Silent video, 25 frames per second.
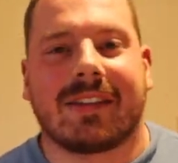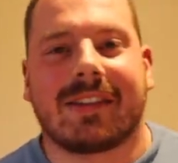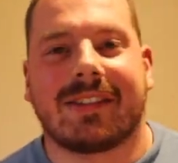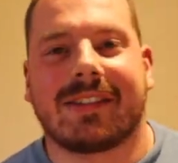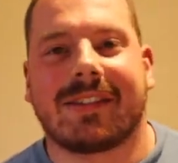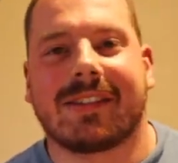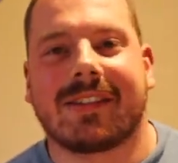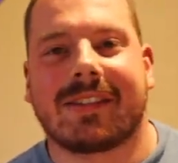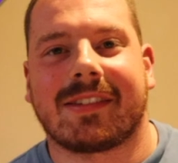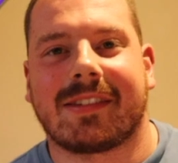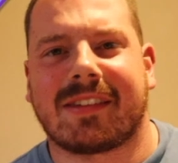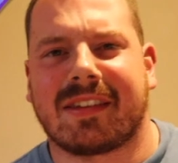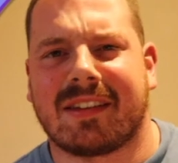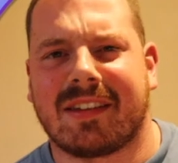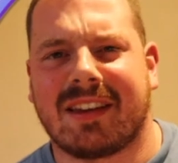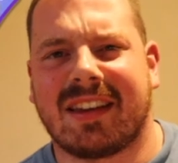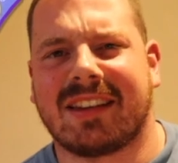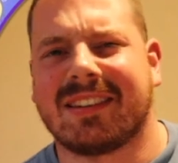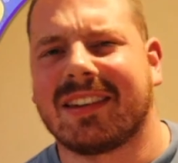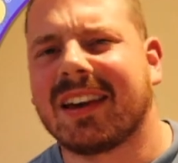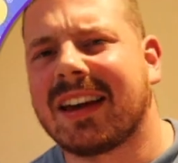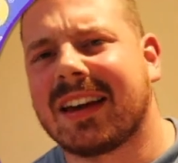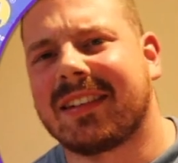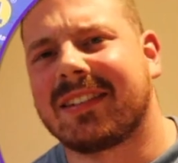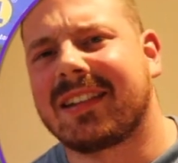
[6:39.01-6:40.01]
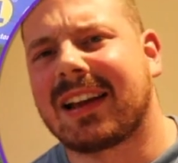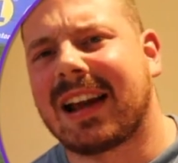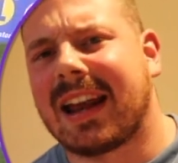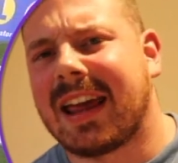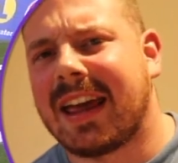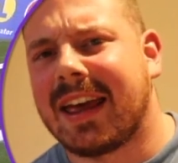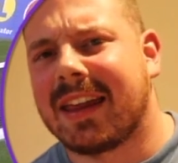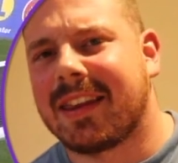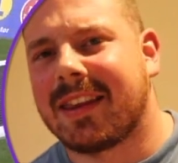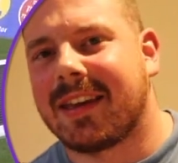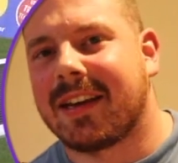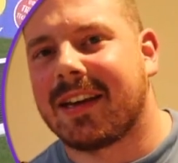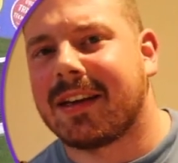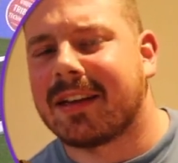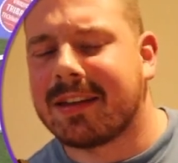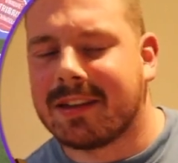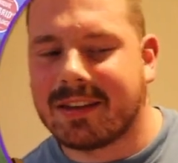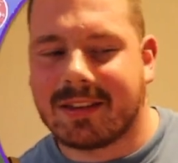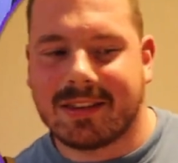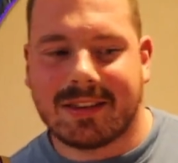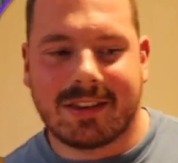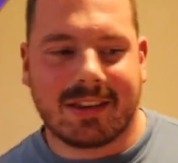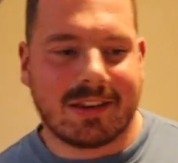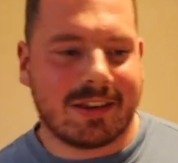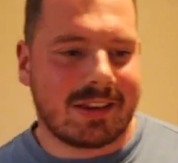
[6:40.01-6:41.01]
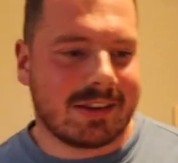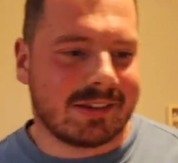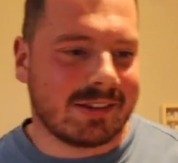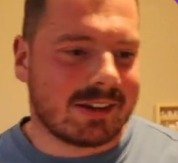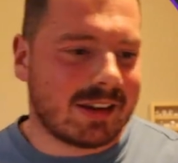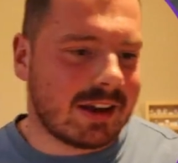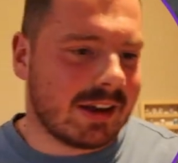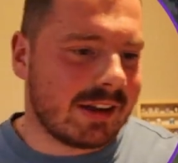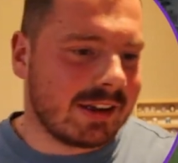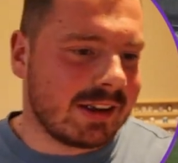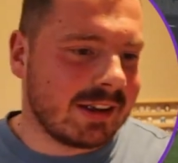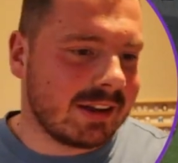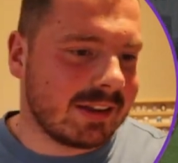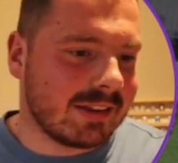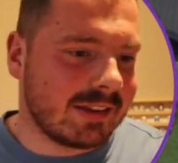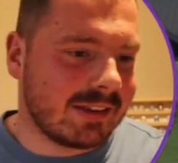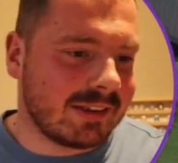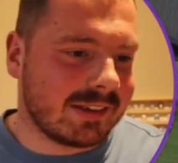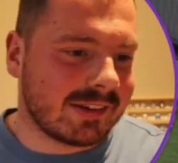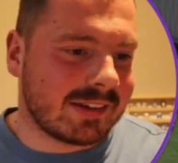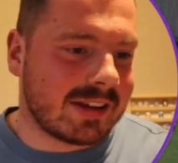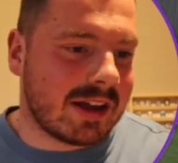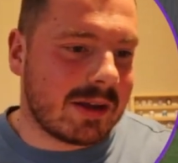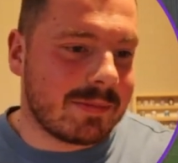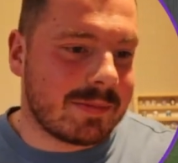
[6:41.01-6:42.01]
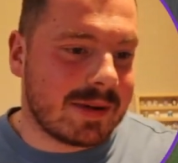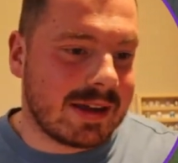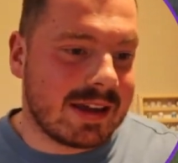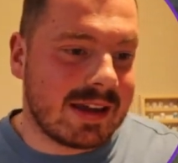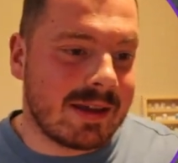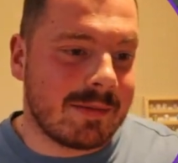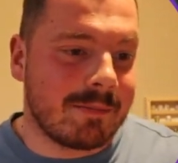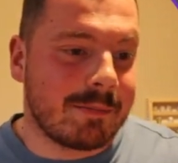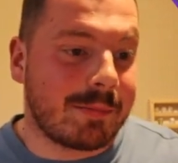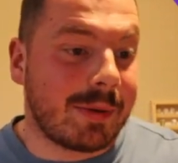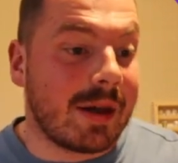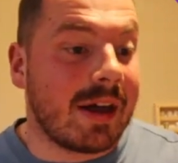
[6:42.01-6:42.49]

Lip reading: it's clear that this guy beat him.